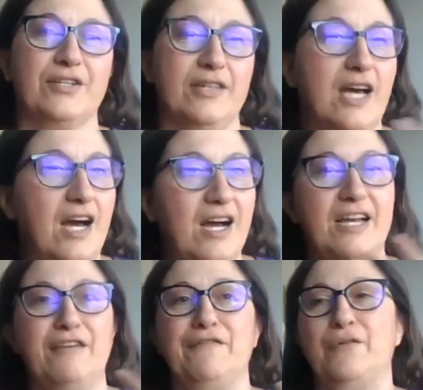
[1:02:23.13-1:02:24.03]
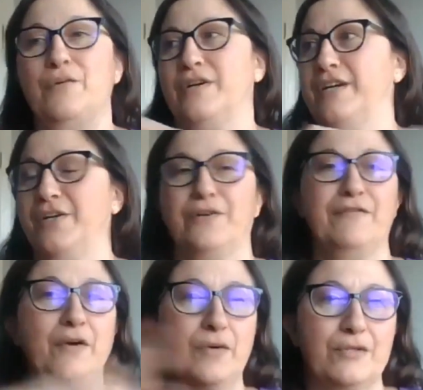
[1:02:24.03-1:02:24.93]
your live or your
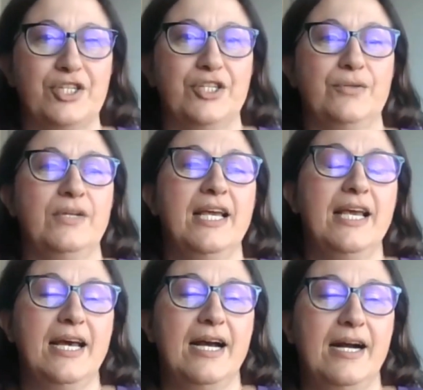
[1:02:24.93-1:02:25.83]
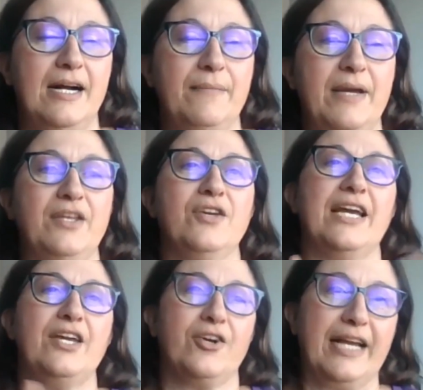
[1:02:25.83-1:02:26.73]
photo shoot, and you
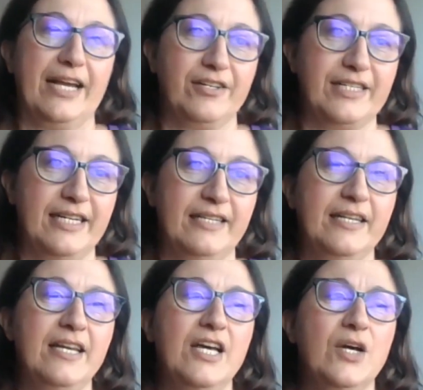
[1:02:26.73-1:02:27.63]
get your hair done.